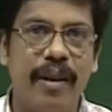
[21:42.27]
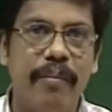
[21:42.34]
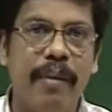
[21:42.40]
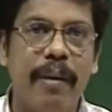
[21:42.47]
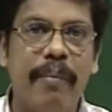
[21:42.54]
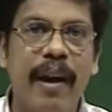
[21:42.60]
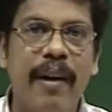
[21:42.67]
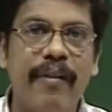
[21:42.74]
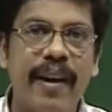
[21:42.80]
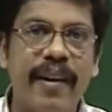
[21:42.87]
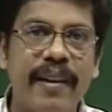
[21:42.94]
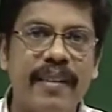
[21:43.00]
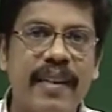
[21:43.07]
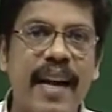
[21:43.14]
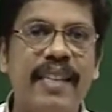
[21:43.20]
People have
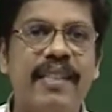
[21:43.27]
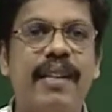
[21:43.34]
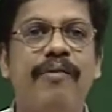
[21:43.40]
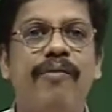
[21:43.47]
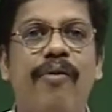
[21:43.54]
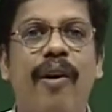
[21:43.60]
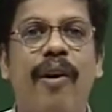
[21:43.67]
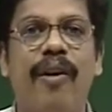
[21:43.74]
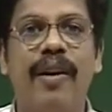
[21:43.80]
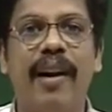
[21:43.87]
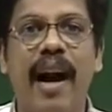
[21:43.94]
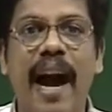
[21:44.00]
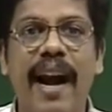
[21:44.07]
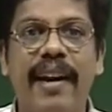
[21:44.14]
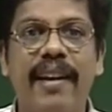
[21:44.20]
criticized him for
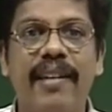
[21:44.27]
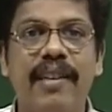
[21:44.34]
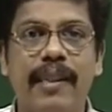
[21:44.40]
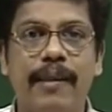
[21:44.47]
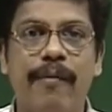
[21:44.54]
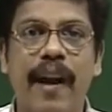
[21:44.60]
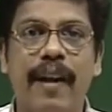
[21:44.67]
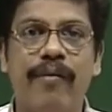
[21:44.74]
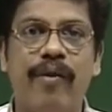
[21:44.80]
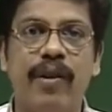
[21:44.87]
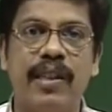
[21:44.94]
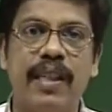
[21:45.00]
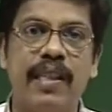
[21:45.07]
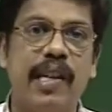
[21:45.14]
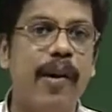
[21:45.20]
hiding this fact for
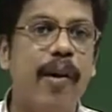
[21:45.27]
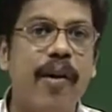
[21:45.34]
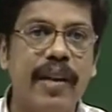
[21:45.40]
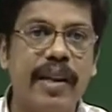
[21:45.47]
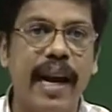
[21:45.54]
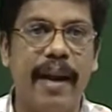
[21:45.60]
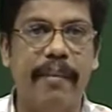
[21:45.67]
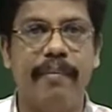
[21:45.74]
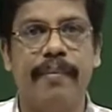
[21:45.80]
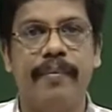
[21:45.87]
such a long time.